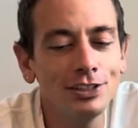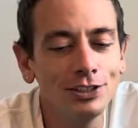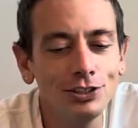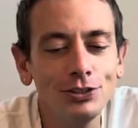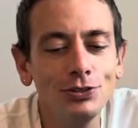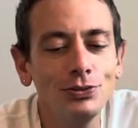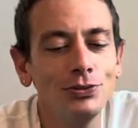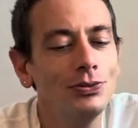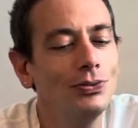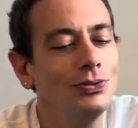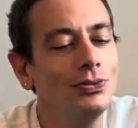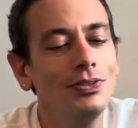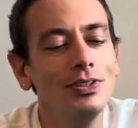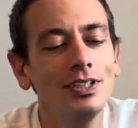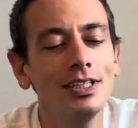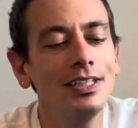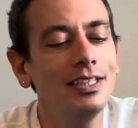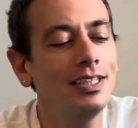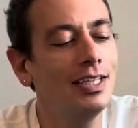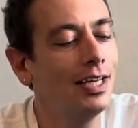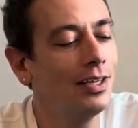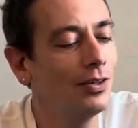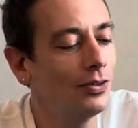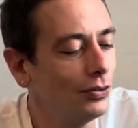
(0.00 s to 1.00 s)
you
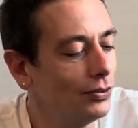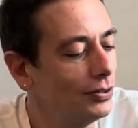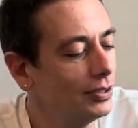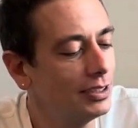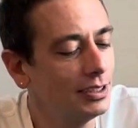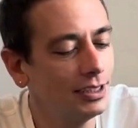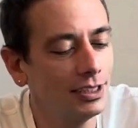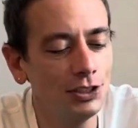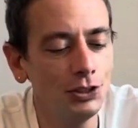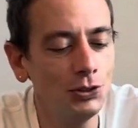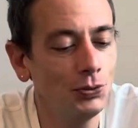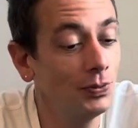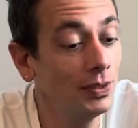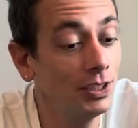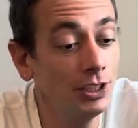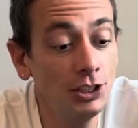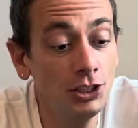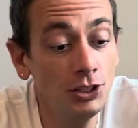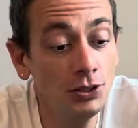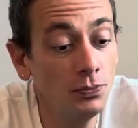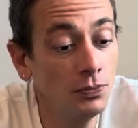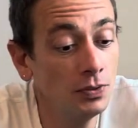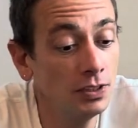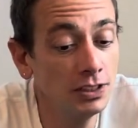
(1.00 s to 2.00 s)
that old
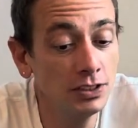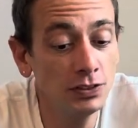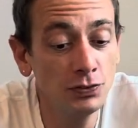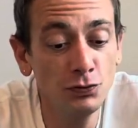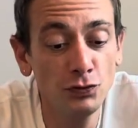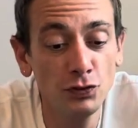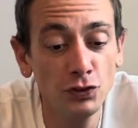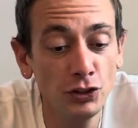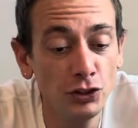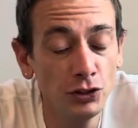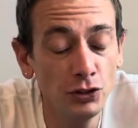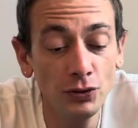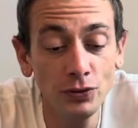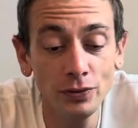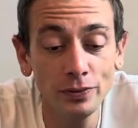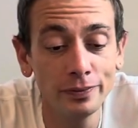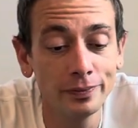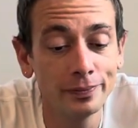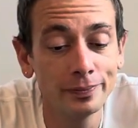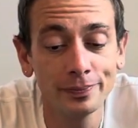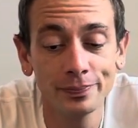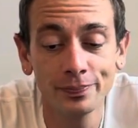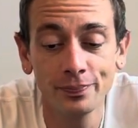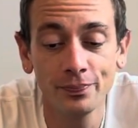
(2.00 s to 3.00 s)
situation wasn't for you.